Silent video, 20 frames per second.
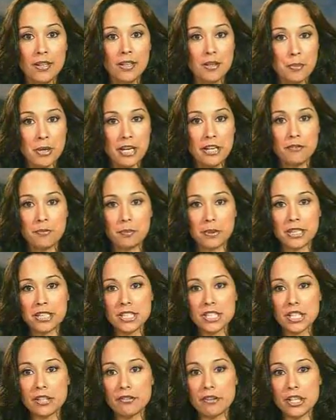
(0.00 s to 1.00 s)
Bay of
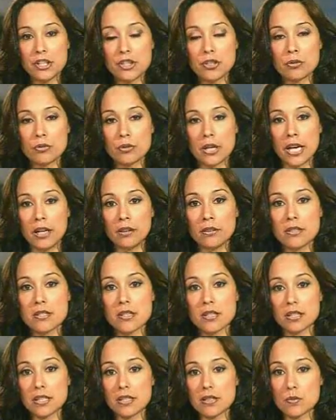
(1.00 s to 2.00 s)
Plenty Regional
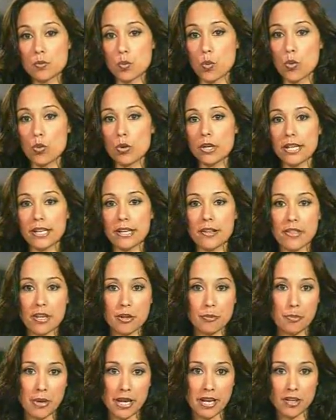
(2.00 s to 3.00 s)
Council is warning
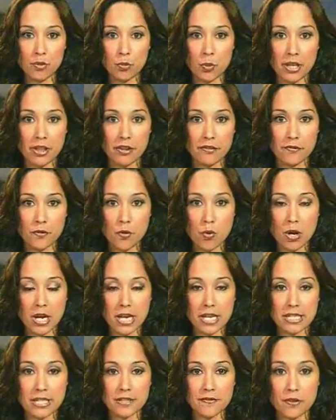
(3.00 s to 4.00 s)
that bad weather
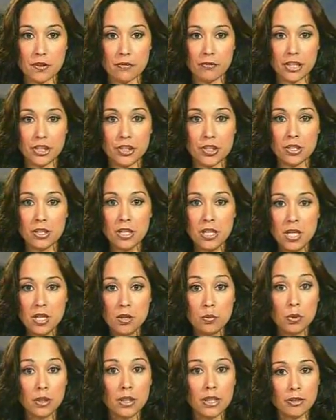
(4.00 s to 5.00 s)
forecast for the region
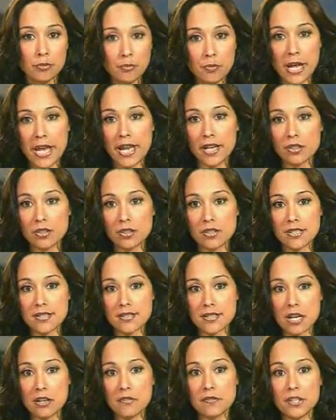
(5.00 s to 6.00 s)
will impact on the
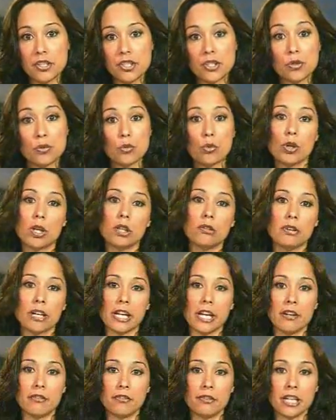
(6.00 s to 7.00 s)
salvage and oil
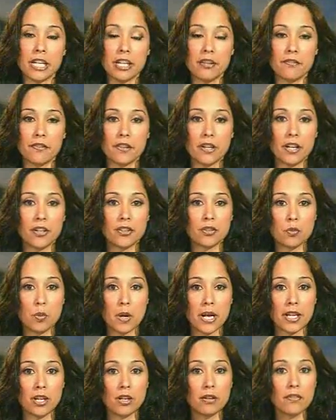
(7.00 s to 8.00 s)
recovery effort
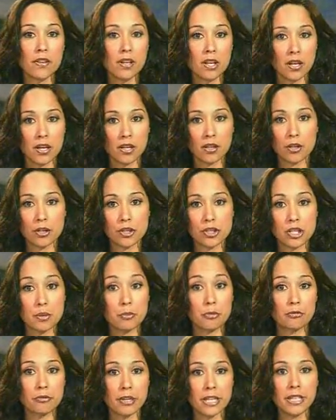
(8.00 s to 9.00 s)
underway of the cargo ship
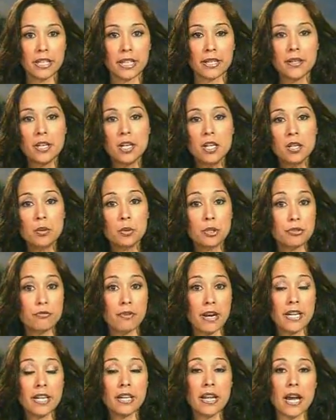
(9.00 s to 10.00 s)
Rena, which
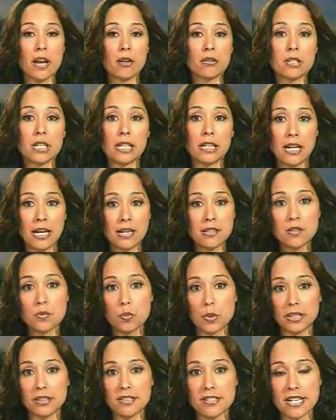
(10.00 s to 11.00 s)
ran aground last
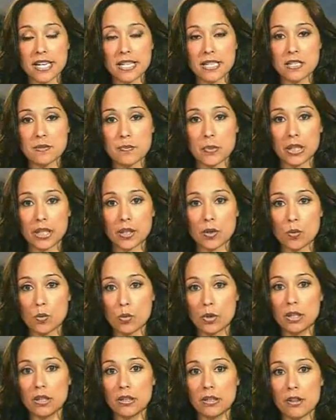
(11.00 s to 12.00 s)
Wednesday, spilling
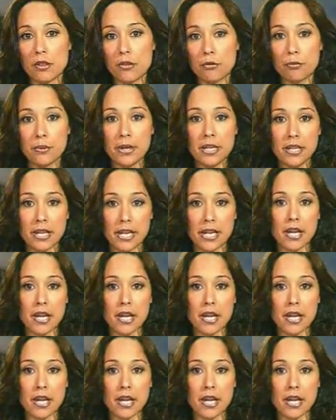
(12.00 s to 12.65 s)
oil and threatening